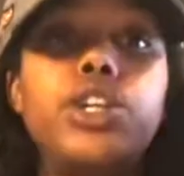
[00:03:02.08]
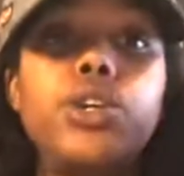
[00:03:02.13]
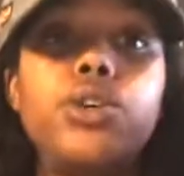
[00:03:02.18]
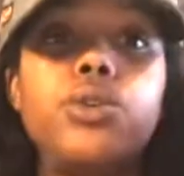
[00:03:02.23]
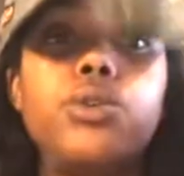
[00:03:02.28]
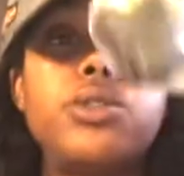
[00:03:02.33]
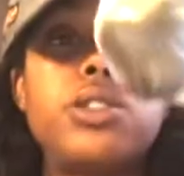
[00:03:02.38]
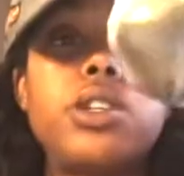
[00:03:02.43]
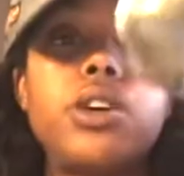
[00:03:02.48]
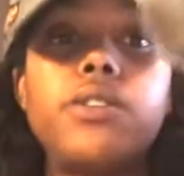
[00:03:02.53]

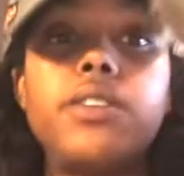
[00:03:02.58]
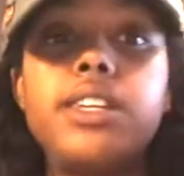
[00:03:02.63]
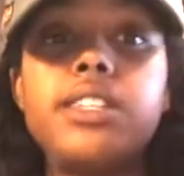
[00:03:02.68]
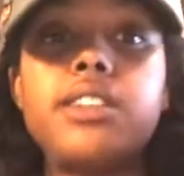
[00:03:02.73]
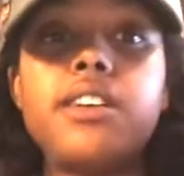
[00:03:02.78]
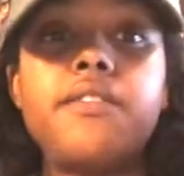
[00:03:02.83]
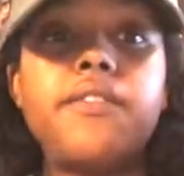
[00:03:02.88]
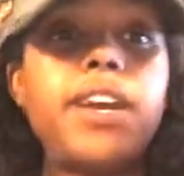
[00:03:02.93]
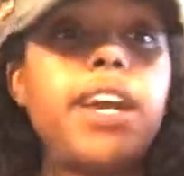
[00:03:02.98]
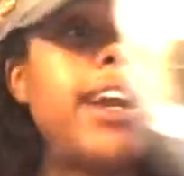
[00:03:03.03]
you. So
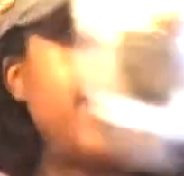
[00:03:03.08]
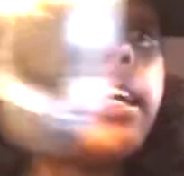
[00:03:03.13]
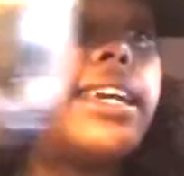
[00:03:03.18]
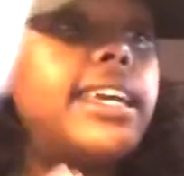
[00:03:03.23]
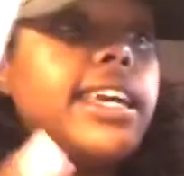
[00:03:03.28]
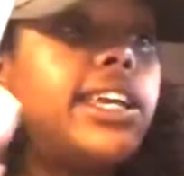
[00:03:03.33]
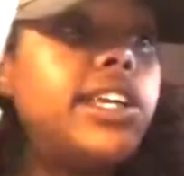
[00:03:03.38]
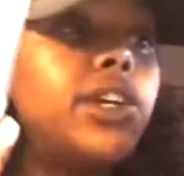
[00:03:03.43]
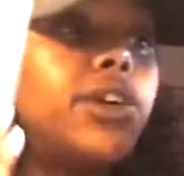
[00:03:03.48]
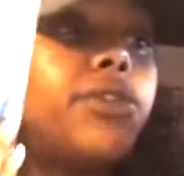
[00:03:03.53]
these are very
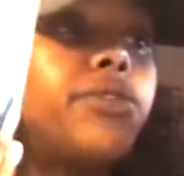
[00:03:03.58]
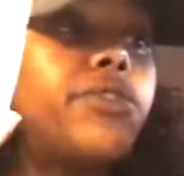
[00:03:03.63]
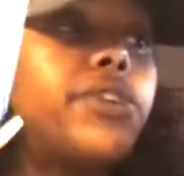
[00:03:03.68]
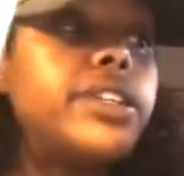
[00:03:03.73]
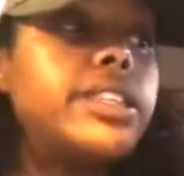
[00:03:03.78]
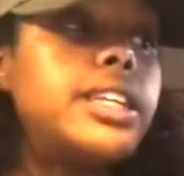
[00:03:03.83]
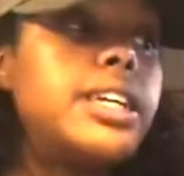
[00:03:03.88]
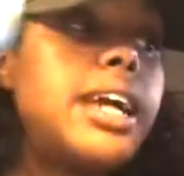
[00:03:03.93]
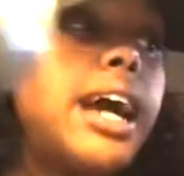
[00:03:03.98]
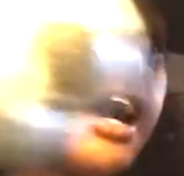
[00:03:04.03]
keto
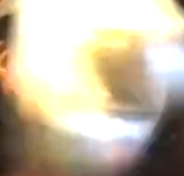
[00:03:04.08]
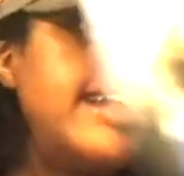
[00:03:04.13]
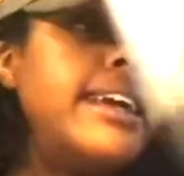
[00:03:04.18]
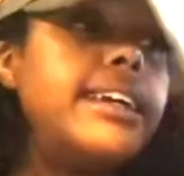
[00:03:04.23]
friendly. I